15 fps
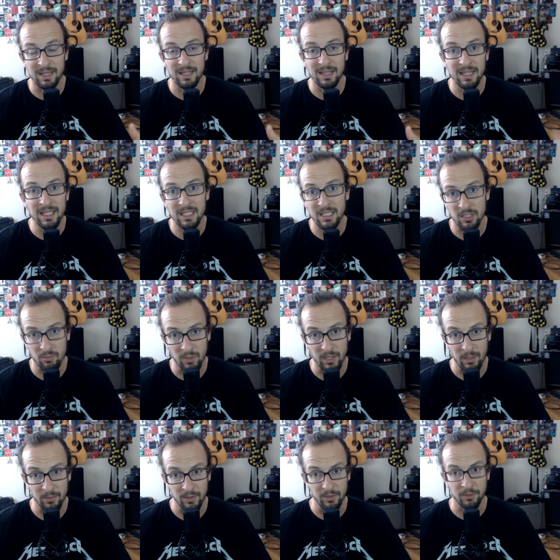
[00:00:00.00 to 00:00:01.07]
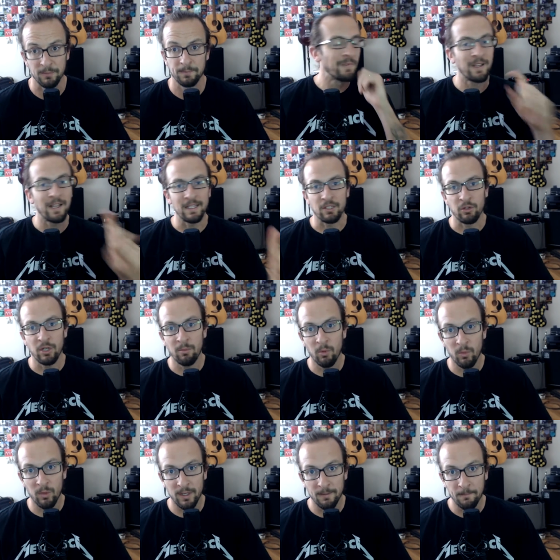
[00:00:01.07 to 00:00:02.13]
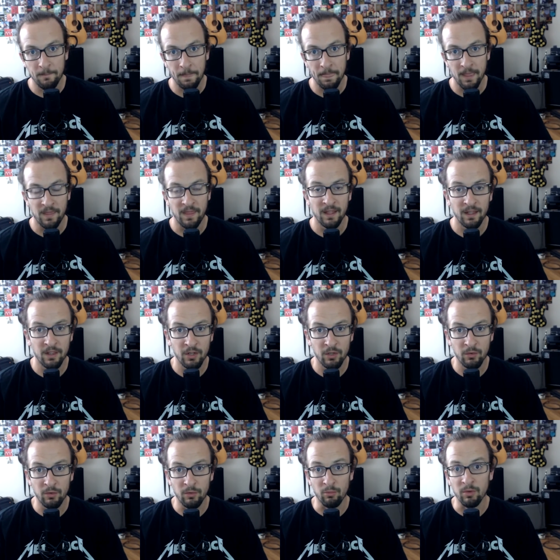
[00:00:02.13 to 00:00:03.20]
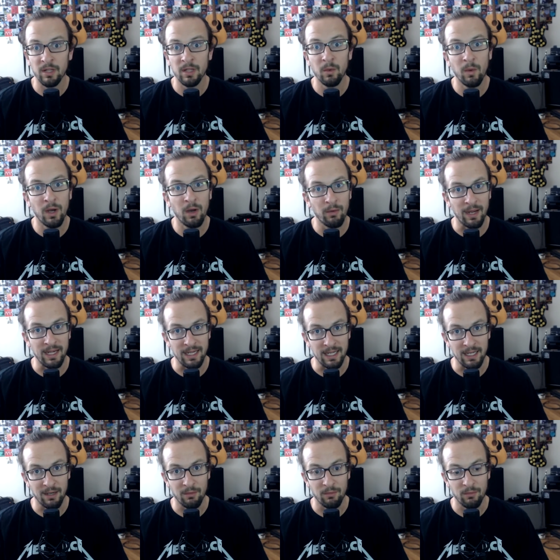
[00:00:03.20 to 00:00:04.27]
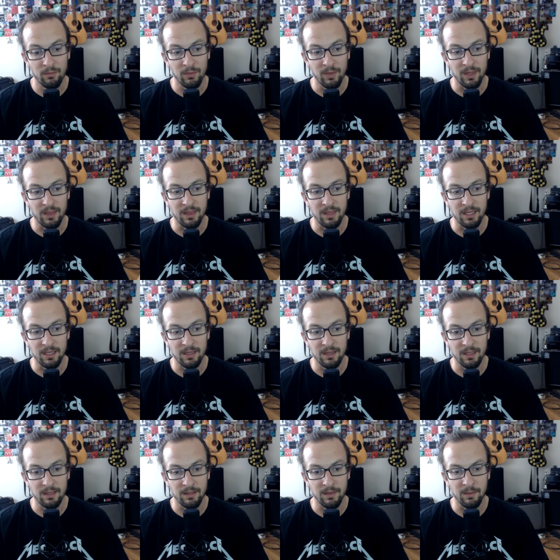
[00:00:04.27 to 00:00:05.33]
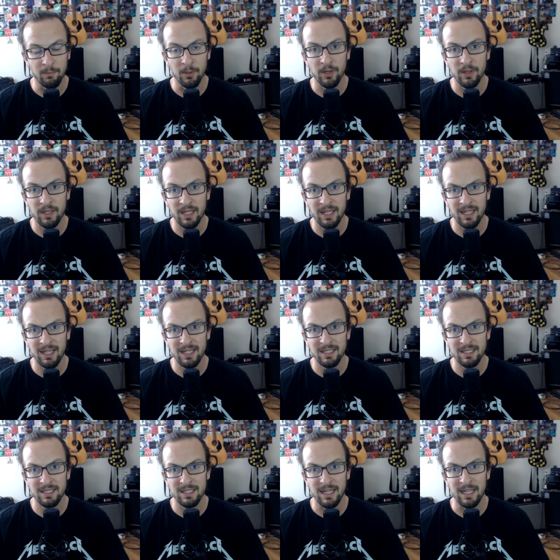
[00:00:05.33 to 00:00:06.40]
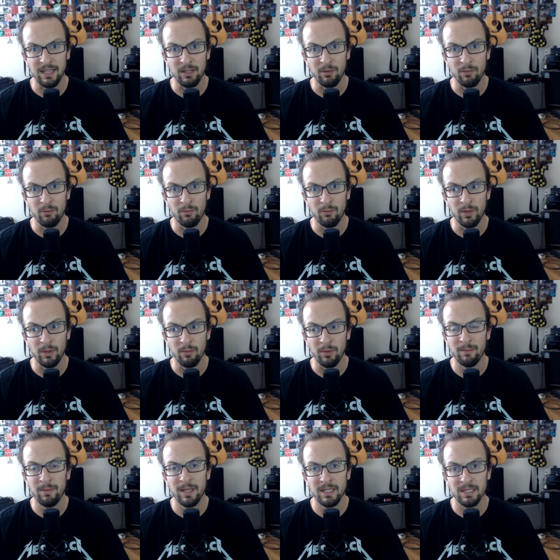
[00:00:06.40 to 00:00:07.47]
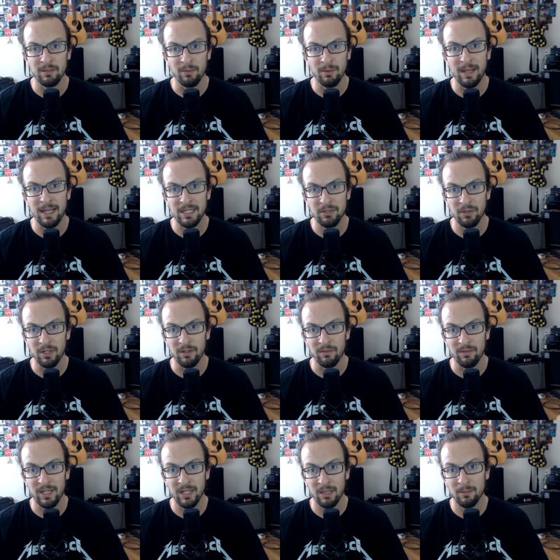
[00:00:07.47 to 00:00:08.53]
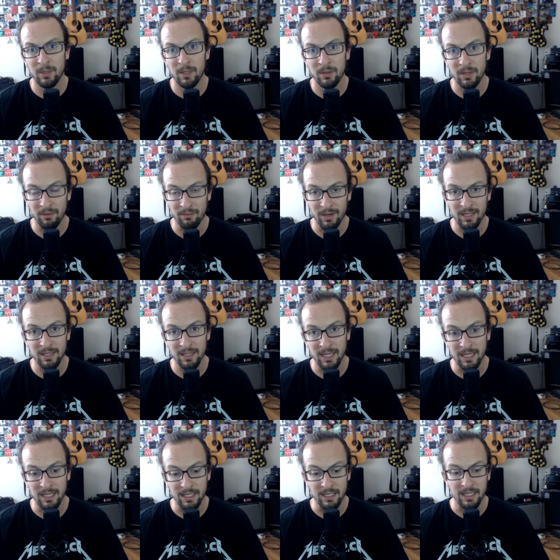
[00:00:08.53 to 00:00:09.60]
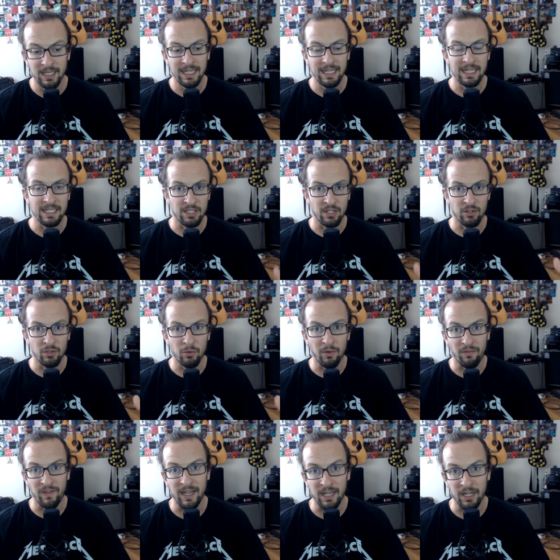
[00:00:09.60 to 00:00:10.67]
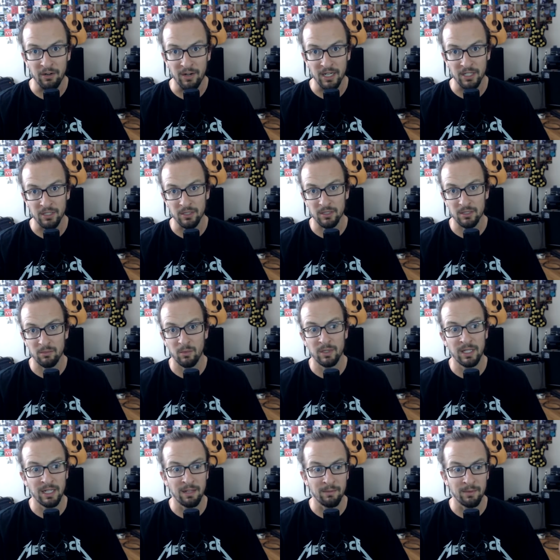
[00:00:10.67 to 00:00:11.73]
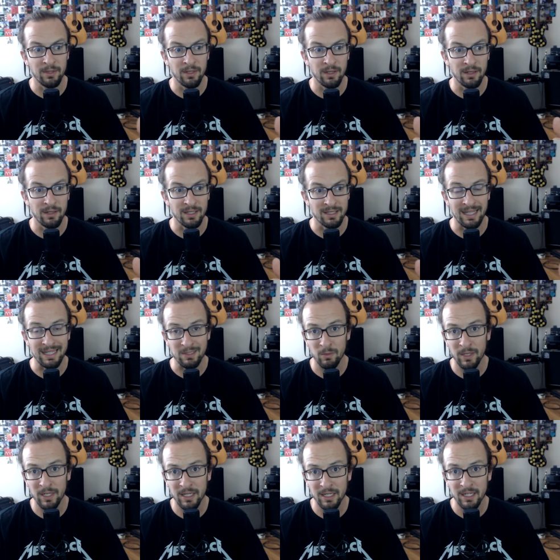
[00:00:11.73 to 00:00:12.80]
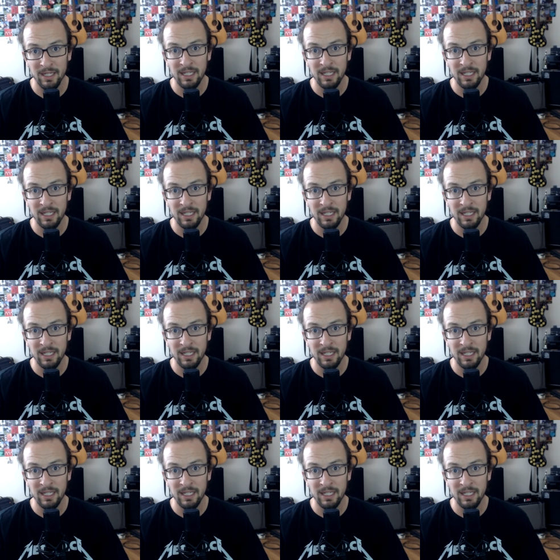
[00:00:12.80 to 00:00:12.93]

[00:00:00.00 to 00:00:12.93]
this is what I would do. Okay, so number one thing that they're doing really well right now with the birthdays and the remix and remastering of Kill Em All and Ride the Lightning is they're doing fan interactions. One thing they've been done this last week